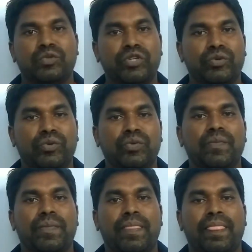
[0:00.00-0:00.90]
to
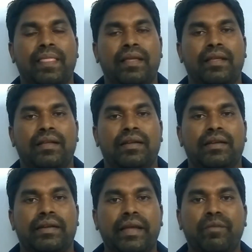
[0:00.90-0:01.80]
you
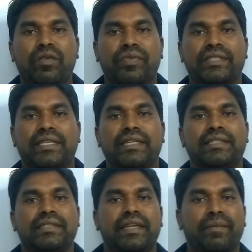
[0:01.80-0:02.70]
time of
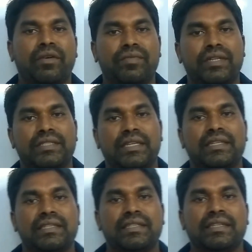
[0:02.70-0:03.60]
ascent, time of
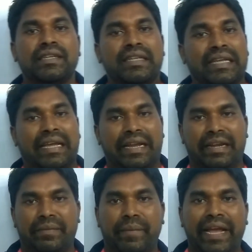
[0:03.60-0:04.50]
descent
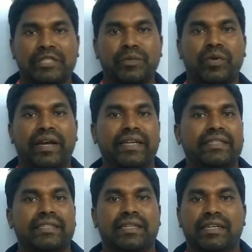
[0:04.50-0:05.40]
and the maximum
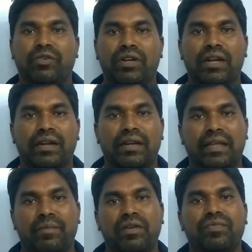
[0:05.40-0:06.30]
height, the total
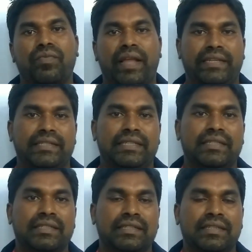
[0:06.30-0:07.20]
time of flight.
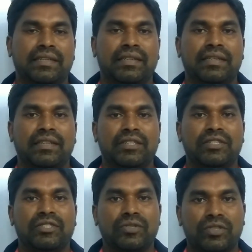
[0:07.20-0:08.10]

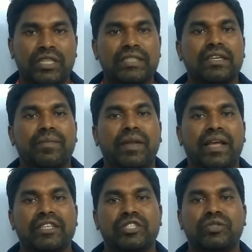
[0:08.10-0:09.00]
So these are
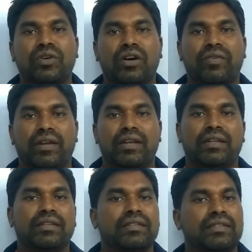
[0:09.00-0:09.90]
belongs to
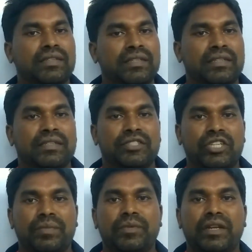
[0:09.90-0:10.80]
our
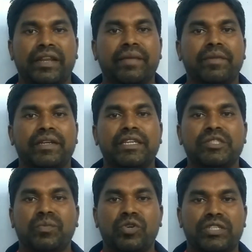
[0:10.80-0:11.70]
chapter name. It
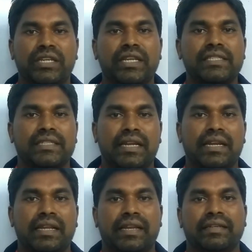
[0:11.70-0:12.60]
is motion in a
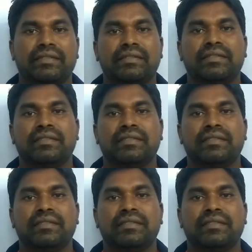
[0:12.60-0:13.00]
straight line.